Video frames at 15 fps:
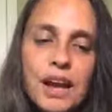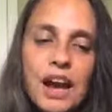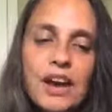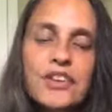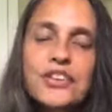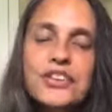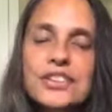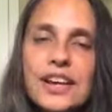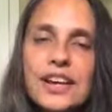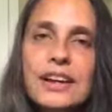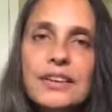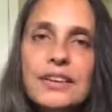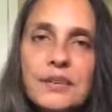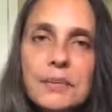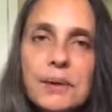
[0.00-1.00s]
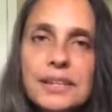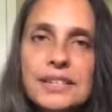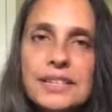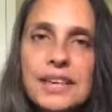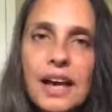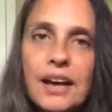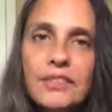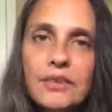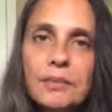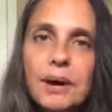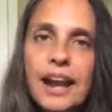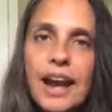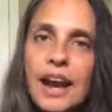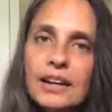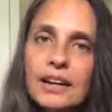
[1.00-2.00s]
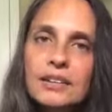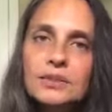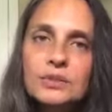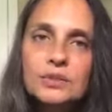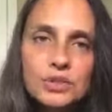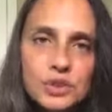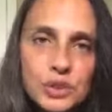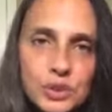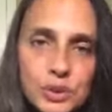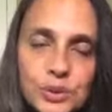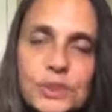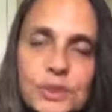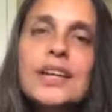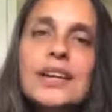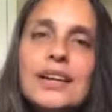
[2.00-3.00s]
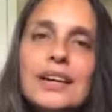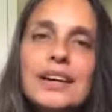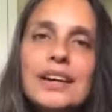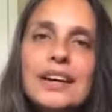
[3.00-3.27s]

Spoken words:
understanding for myself about how truly